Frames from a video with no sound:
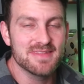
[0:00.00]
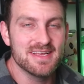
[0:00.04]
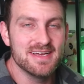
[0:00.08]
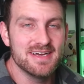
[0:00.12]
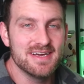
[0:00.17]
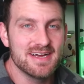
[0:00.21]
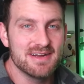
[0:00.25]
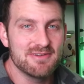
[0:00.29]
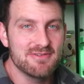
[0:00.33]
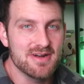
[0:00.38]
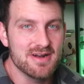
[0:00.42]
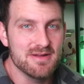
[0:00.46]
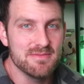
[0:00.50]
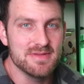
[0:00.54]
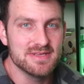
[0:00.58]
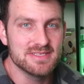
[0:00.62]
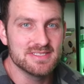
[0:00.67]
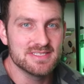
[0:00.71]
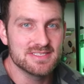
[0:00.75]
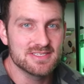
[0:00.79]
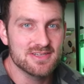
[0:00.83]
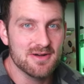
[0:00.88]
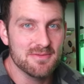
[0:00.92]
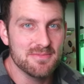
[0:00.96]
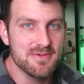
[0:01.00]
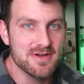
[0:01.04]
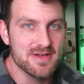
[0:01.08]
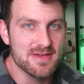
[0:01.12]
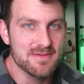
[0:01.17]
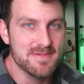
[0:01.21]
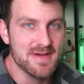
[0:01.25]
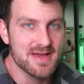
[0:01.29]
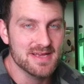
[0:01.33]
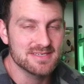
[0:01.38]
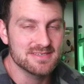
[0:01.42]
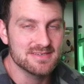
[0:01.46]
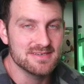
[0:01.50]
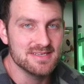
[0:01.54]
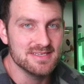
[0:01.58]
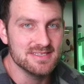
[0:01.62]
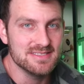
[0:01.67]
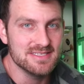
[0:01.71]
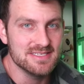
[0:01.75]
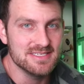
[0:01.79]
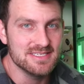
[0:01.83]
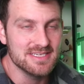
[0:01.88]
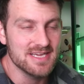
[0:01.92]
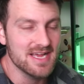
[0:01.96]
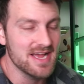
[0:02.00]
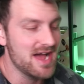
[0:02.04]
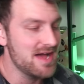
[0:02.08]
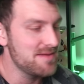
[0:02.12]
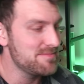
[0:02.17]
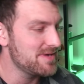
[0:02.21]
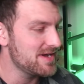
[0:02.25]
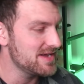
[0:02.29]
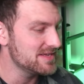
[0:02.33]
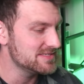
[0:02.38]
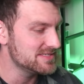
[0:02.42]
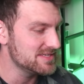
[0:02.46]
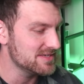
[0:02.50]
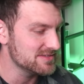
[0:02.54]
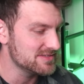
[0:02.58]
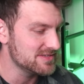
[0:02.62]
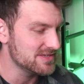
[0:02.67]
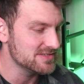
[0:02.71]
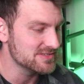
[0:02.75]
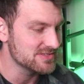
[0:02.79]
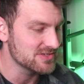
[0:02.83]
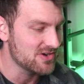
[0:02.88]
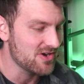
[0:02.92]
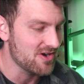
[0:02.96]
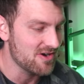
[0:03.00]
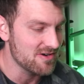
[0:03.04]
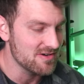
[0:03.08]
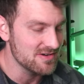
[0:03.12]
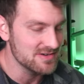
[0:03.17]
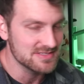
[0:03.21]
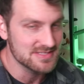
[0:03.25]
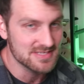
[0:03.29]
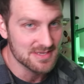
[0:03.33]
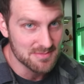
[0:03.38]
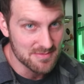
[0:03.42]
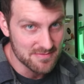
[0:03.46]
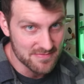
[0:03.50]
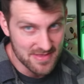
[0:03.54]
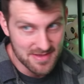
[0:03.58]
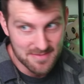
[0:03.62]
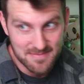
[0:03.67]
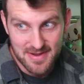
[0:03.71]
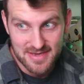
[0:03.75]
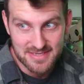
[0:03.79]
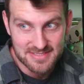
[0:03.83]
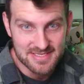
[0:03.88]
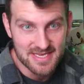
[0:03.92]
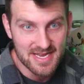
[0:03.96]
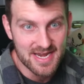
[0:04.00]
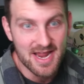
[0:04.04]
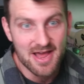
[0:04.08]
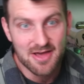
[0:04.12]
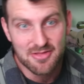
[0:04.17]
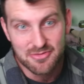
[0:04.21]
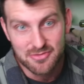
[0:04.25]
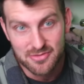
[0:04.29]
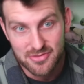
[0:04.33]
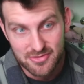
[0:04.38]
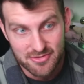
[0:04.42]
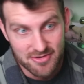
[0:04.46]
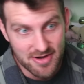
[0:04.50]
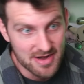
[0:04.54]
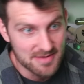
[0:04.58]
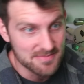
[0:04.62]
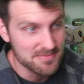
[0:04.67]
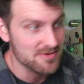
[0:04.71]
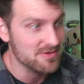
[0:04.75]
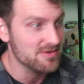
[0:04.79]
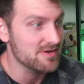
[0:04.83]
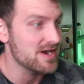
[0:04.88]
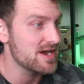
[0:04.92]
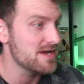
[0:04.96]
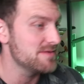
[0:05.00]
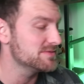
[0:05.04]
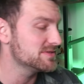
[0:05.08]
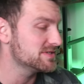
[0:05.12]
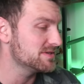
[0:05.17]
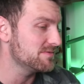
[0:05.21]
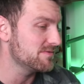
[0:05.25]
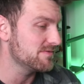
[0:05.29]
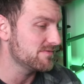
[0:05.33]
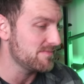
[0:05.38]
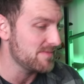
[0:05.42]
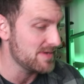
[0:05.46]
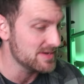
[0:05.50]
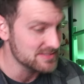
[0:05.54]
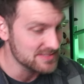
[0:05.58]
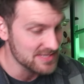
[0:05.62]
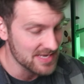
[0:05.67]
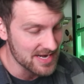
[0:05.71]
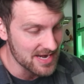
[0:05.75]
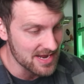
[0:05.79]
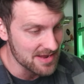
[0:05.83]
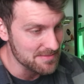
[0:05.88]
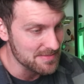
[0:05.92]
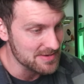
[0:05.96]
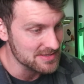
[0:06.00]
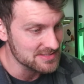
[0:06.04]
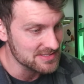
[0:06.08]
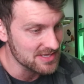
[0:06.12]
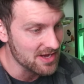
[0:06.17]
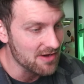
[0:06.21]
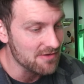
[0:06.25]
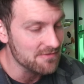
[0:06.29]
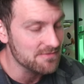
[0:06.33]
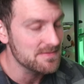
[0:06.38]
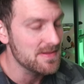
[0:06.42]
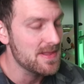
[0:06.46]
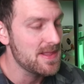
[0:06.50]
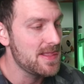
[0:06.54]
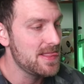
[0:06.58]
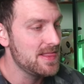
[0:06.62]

I run a business called PokePaster TCG. I buy and sell tons of cards. Some of them I send out through the Direct program. Some of them I send out myself.